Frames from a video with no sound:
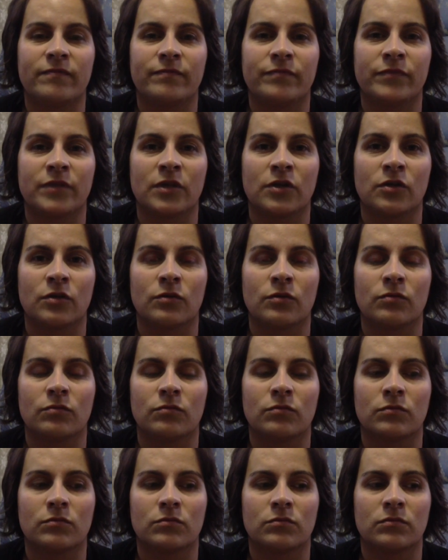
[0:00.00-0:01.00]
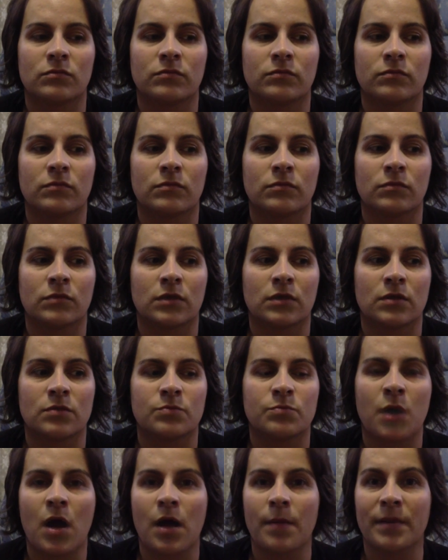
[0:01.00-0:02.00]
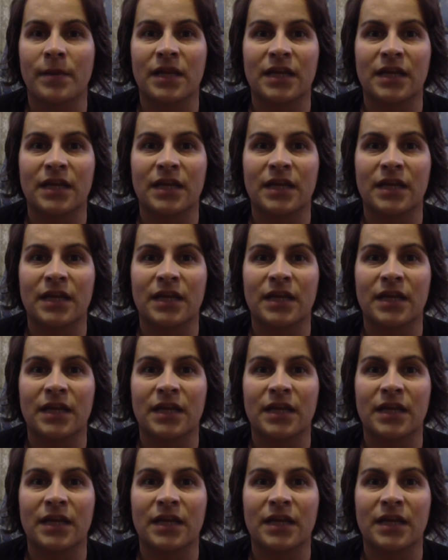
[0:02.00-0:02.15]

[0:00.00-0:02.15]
you know, pipe